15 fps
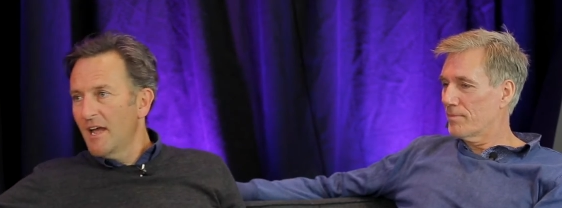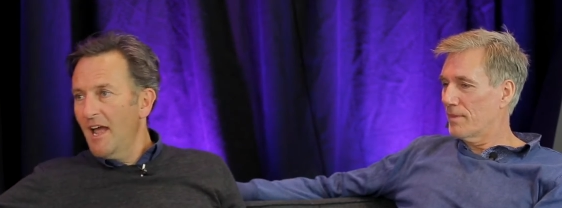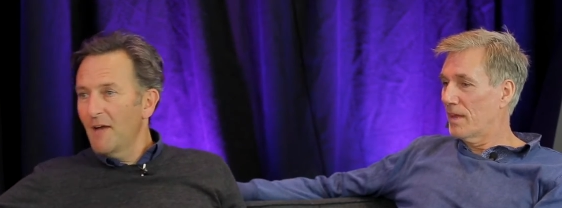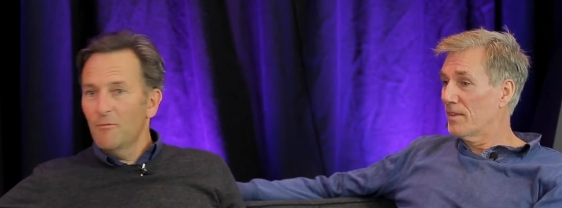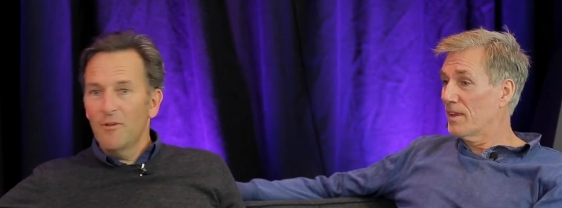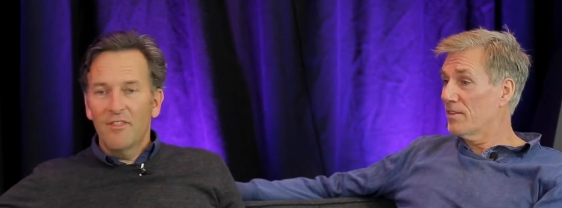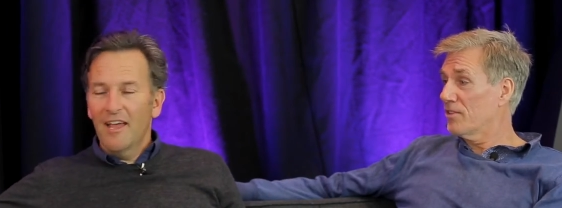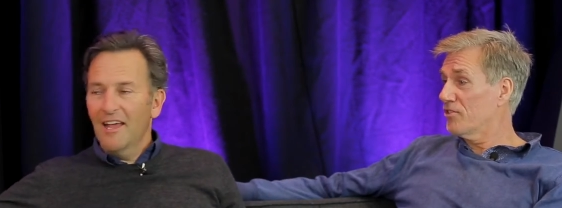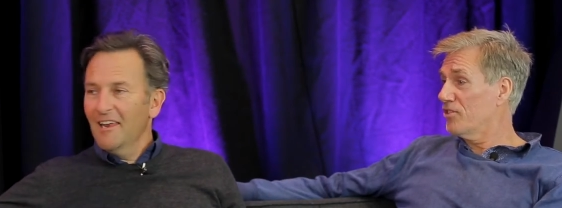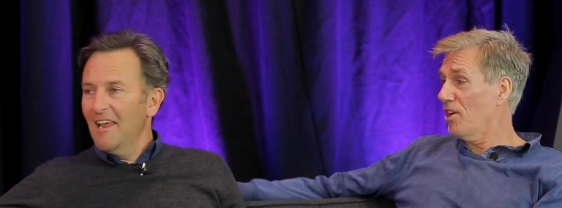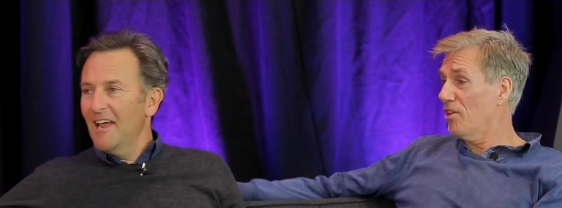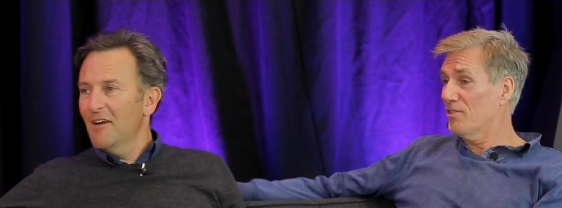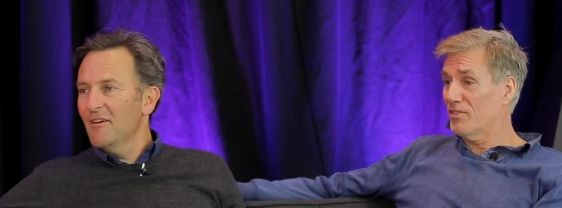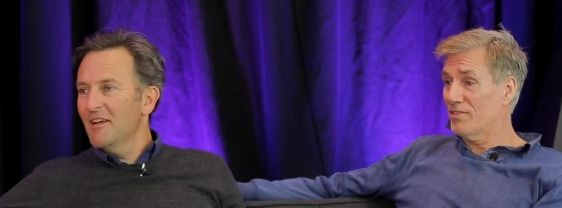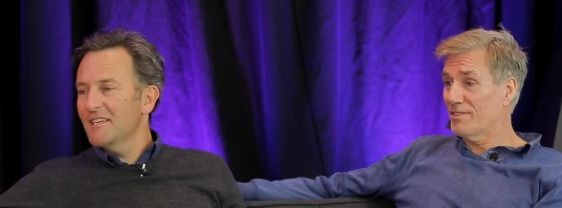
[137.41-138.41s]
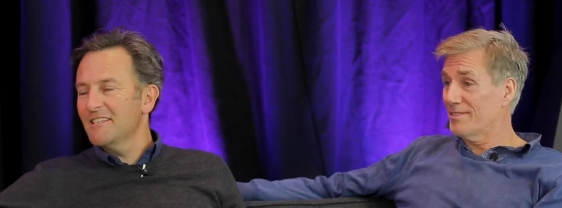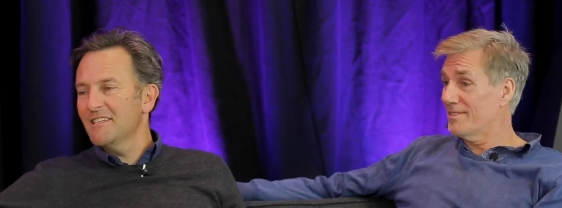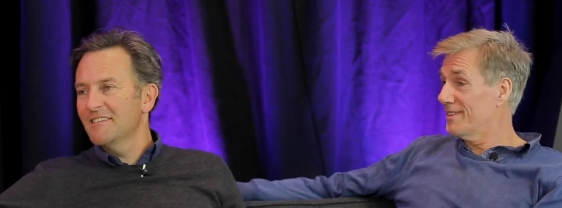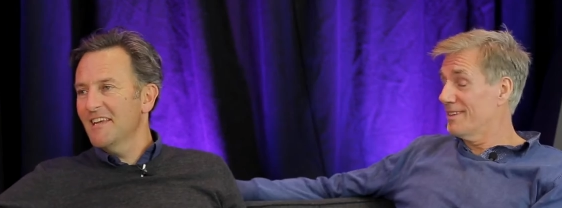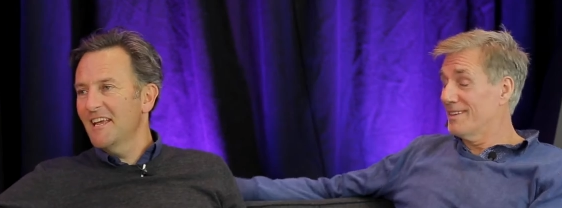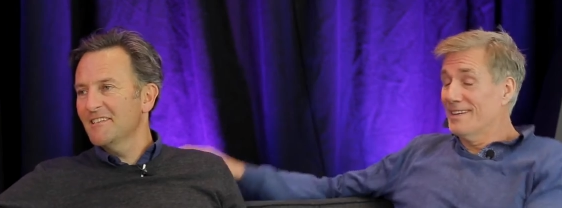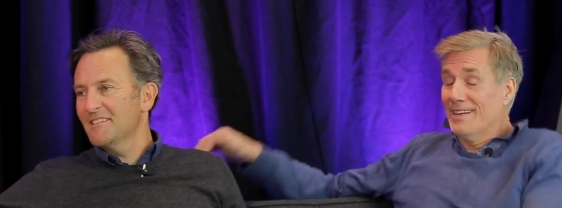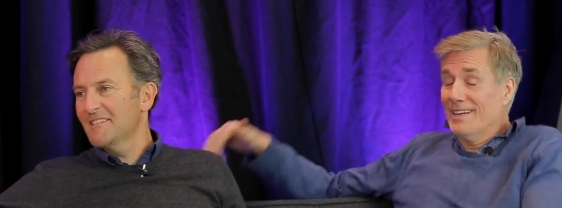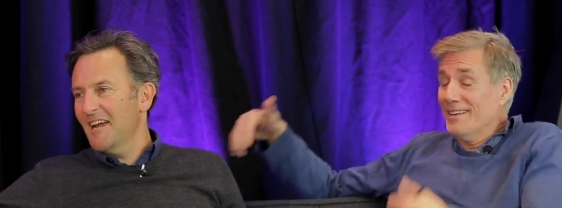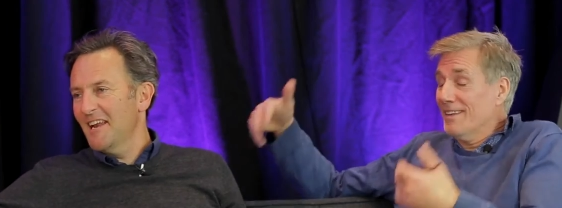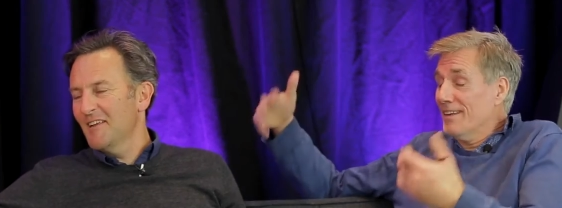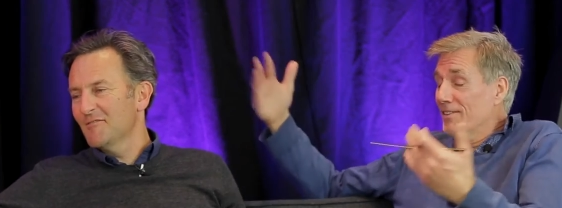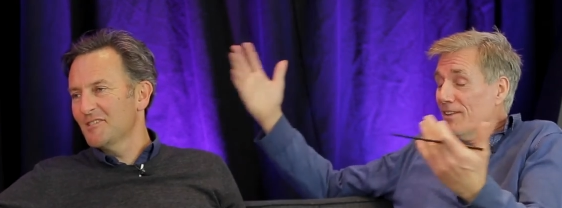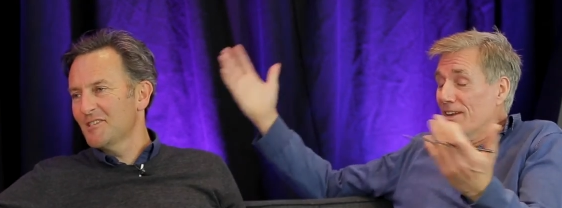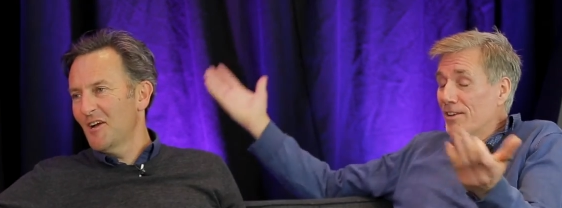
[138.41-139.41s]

Speaker 1: and then the hilarious and entertaining results.